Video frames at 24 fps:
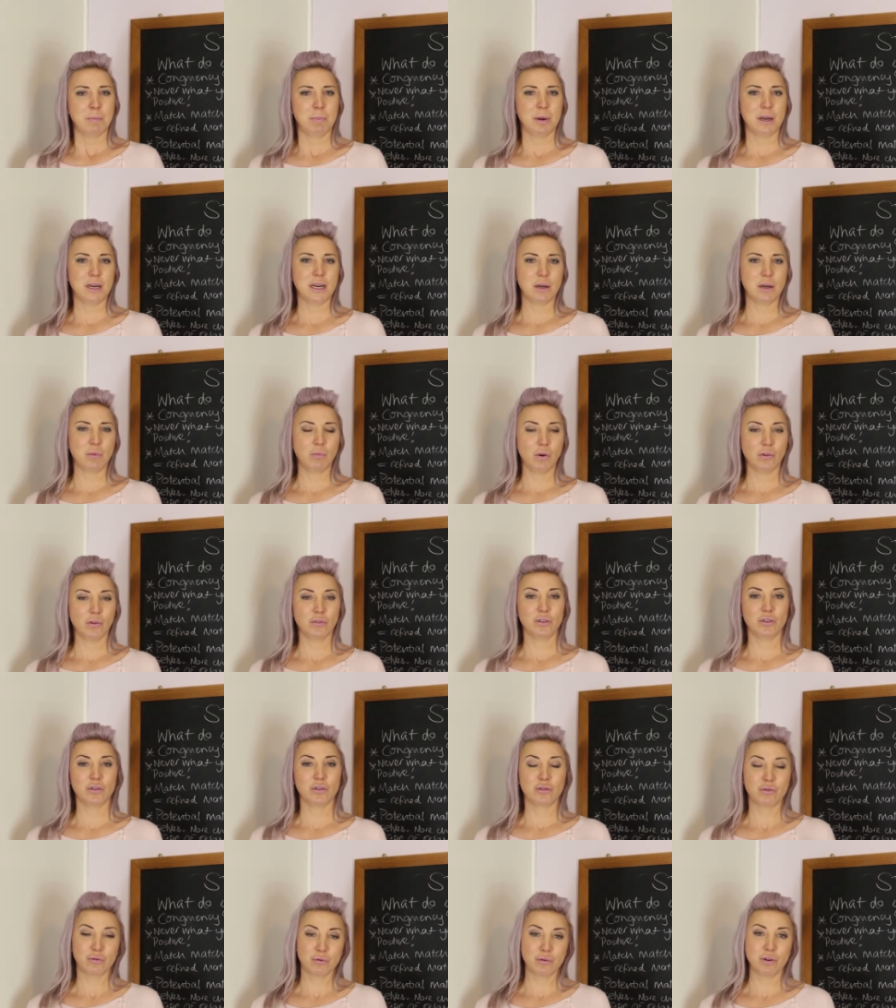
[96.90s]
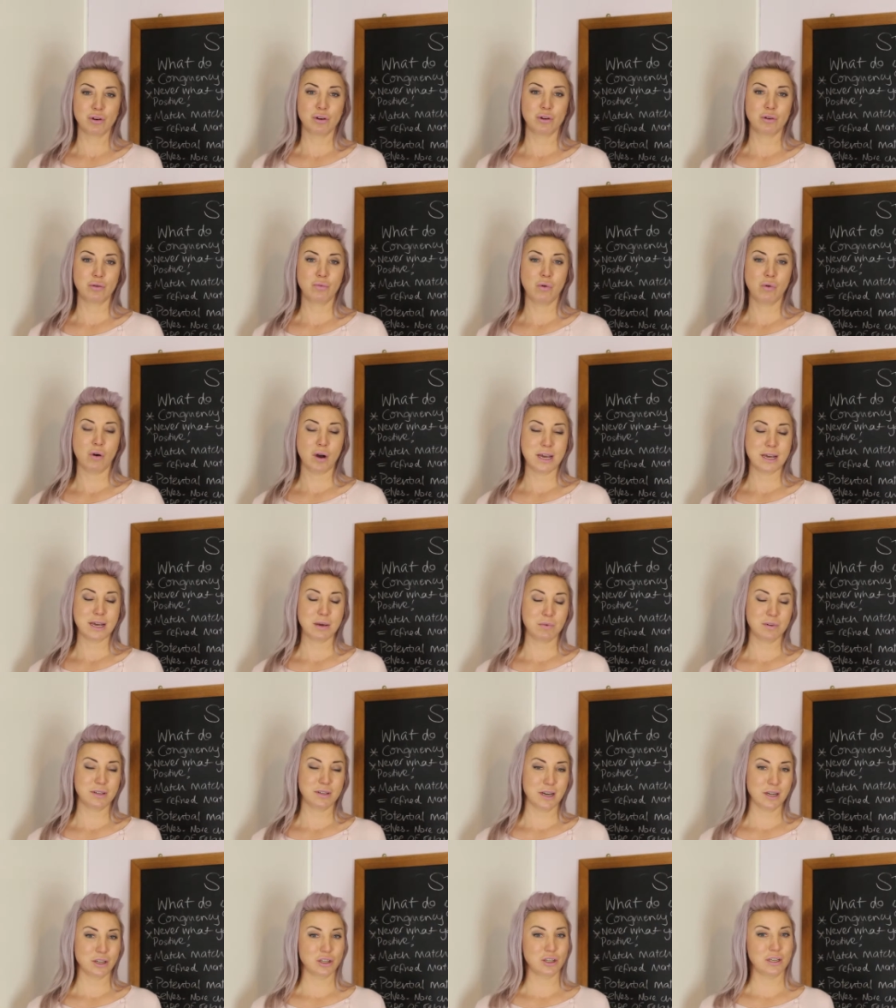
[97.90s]
but it wasn't true what he
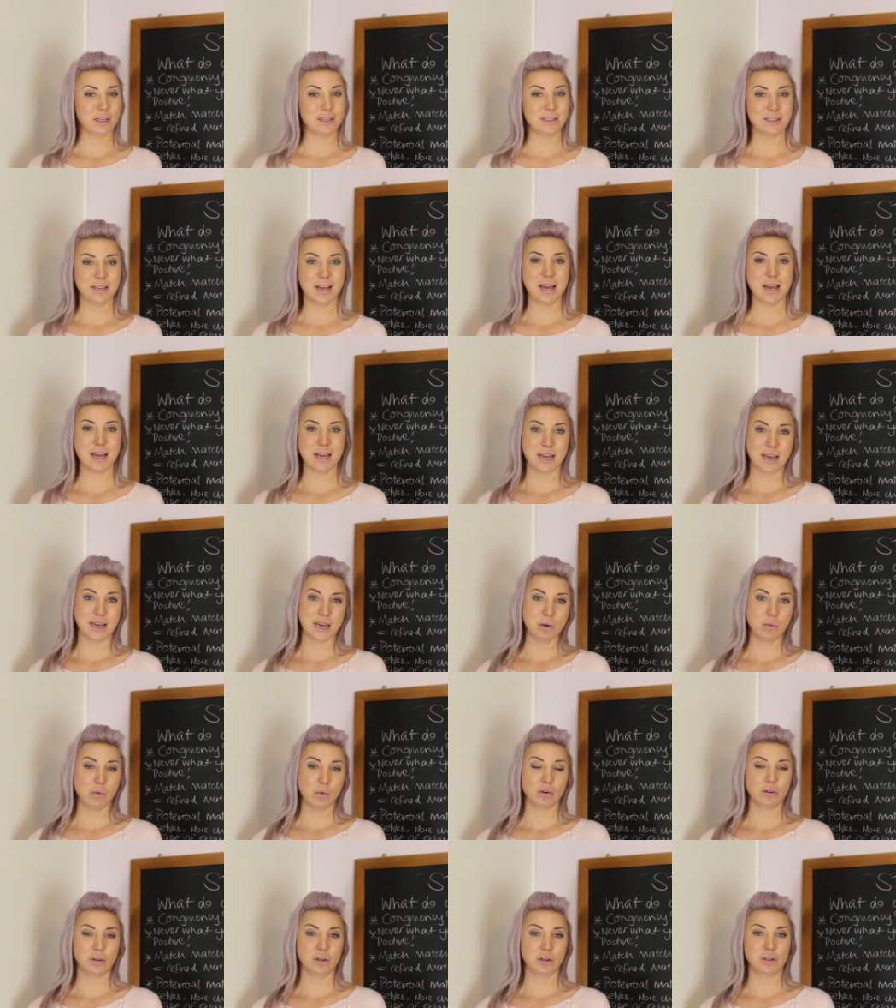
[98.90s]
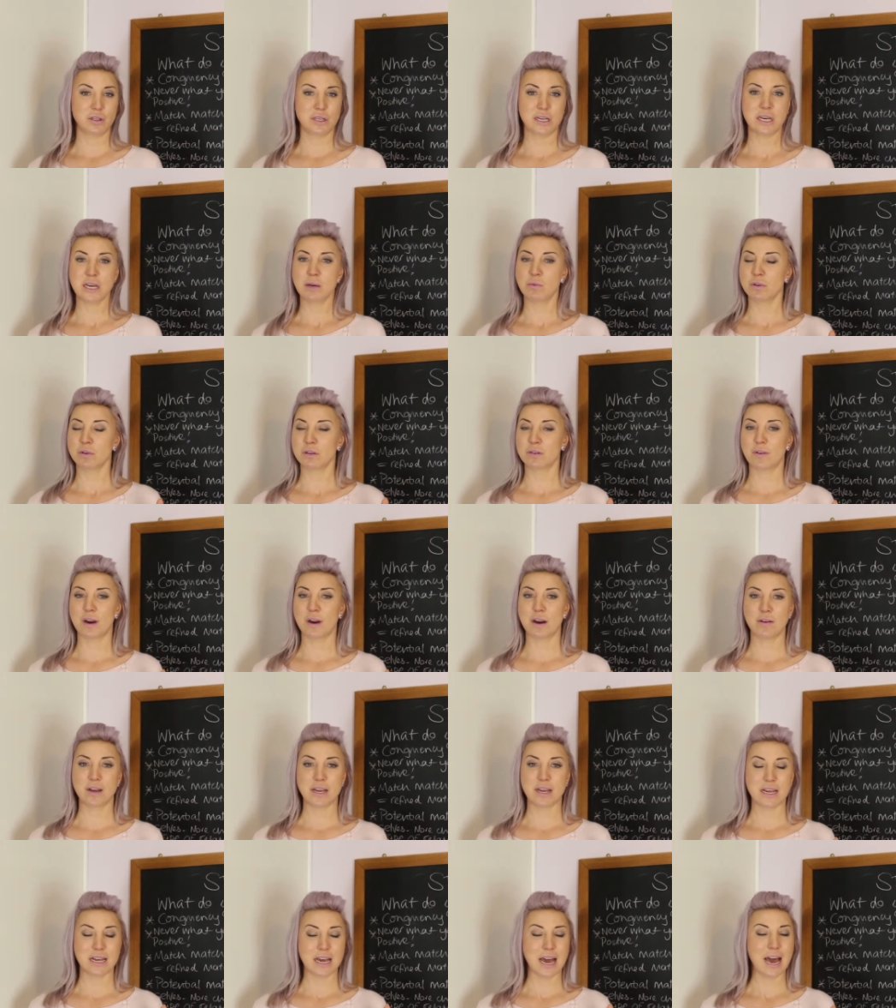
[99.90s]
was actually saying. He wanted he was
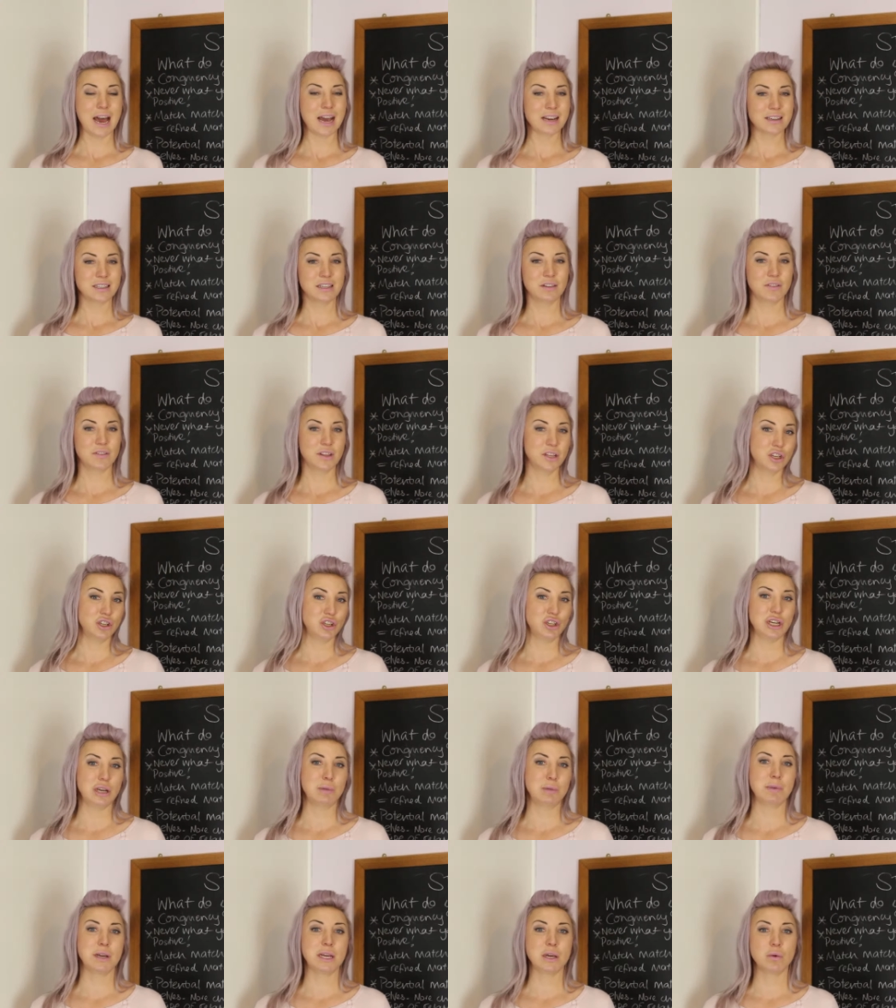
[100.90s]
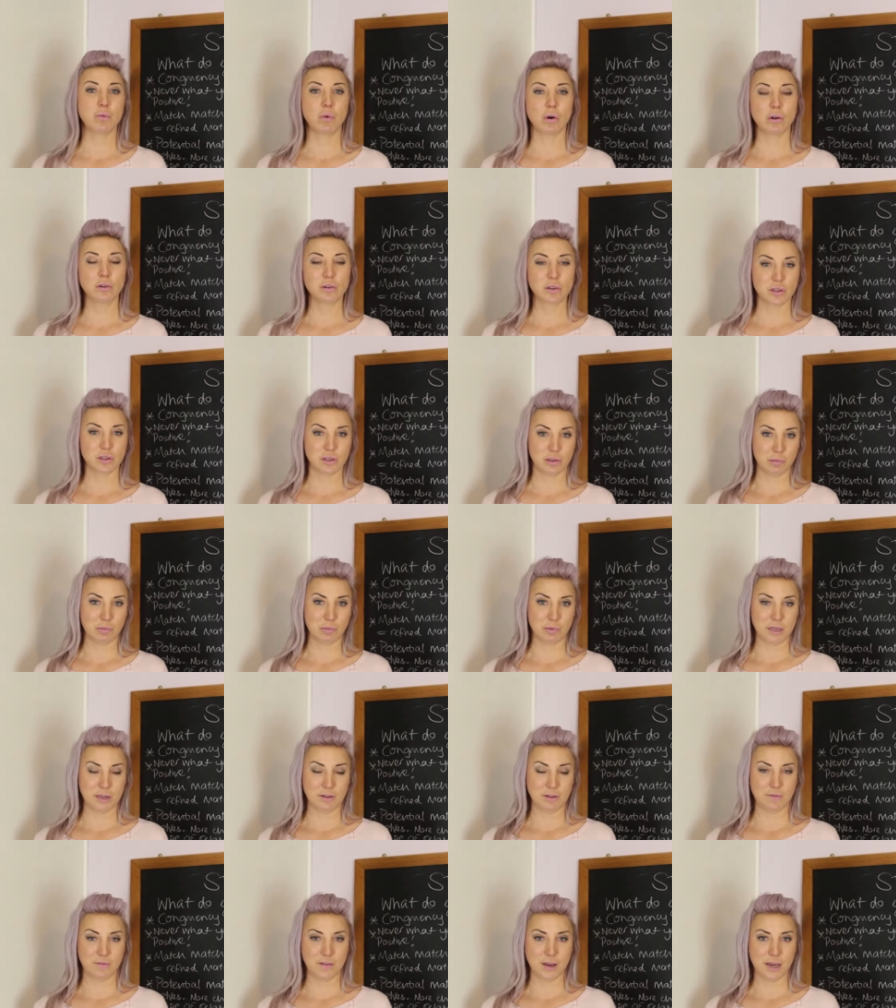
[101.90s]
very active in the gym and he wanted
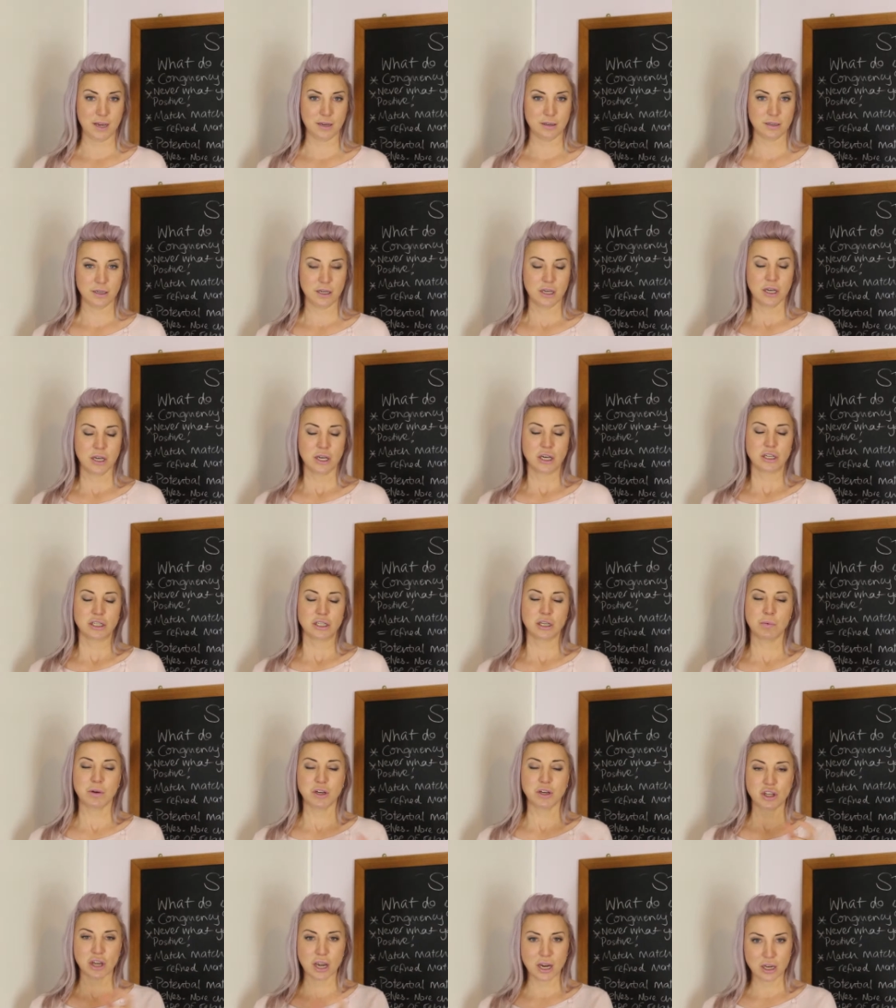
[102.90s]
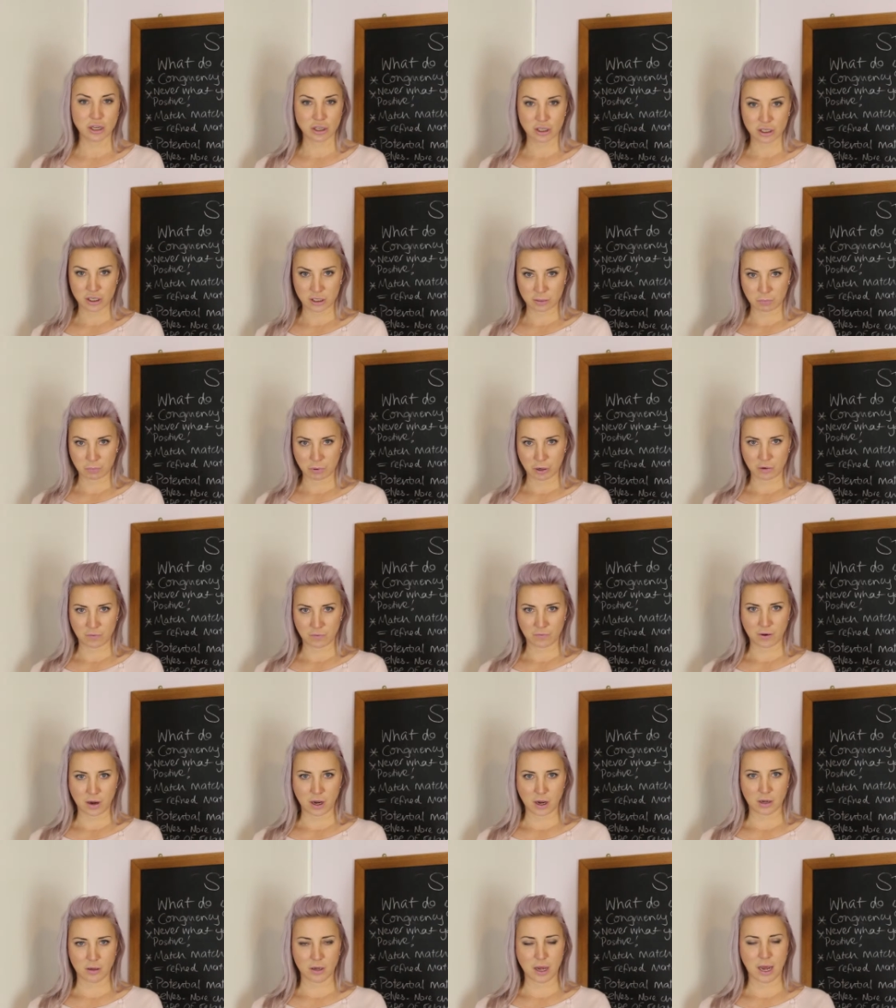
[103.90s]
somebody fit. So we changed his
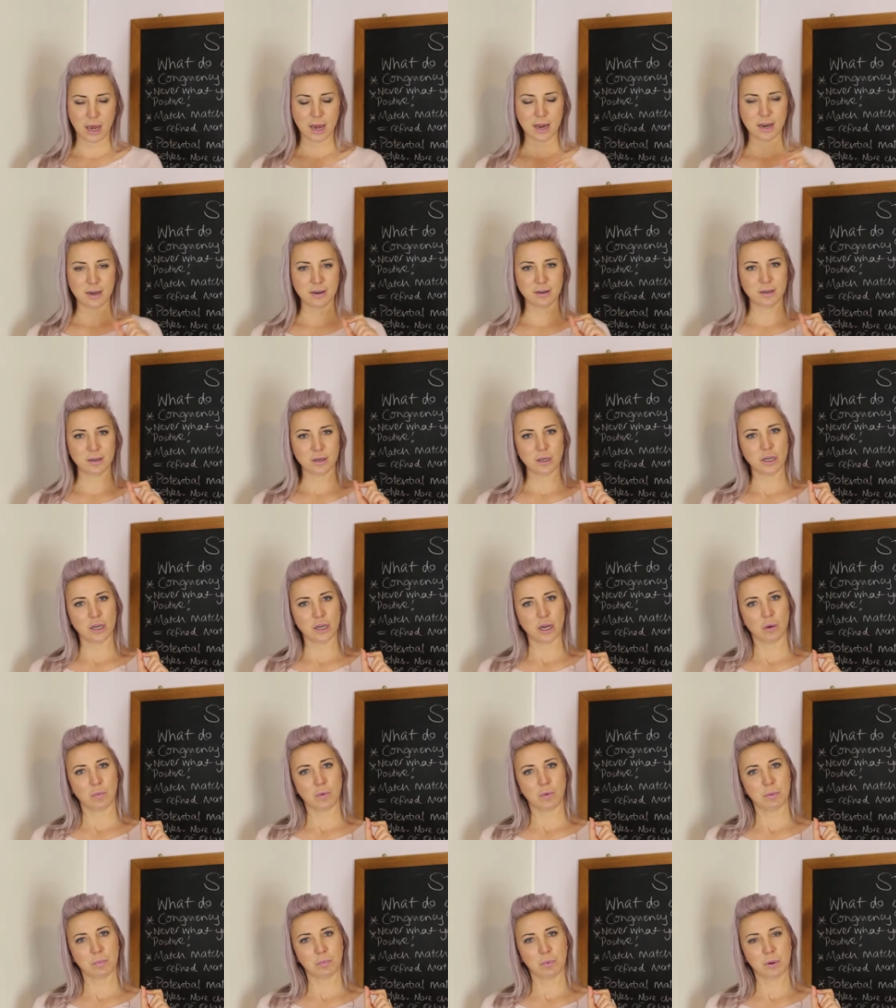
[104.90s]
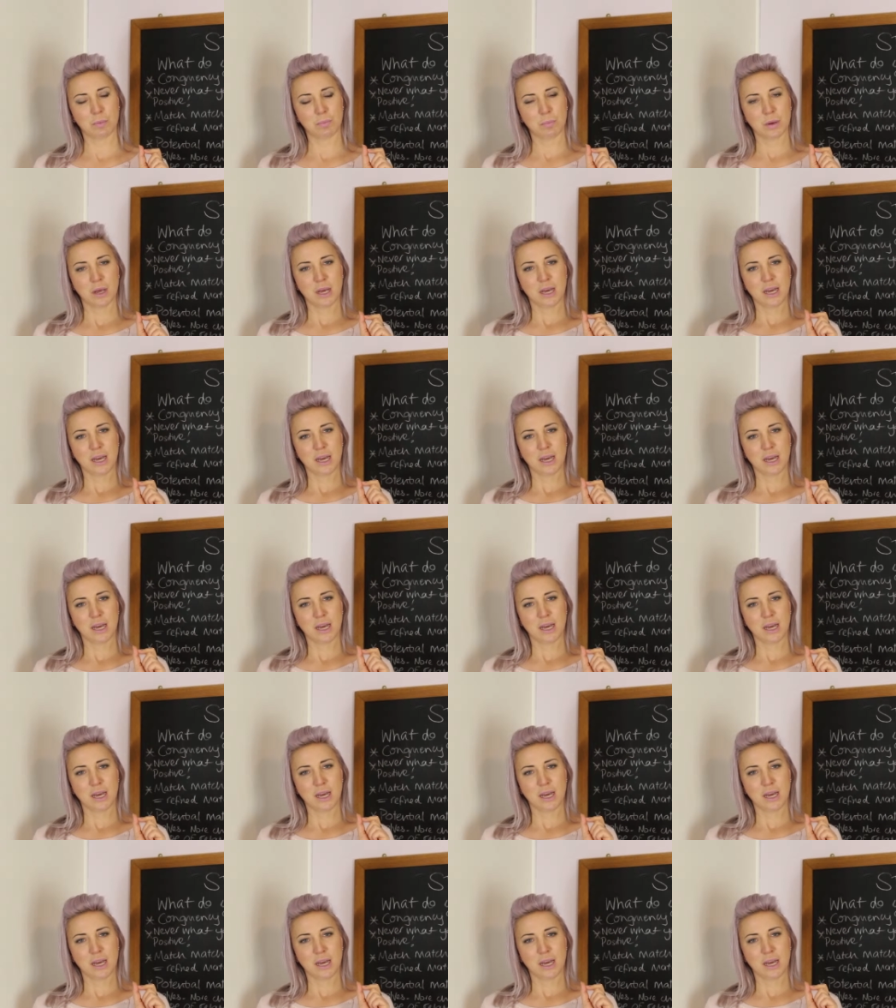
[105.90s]
profile and you know we, we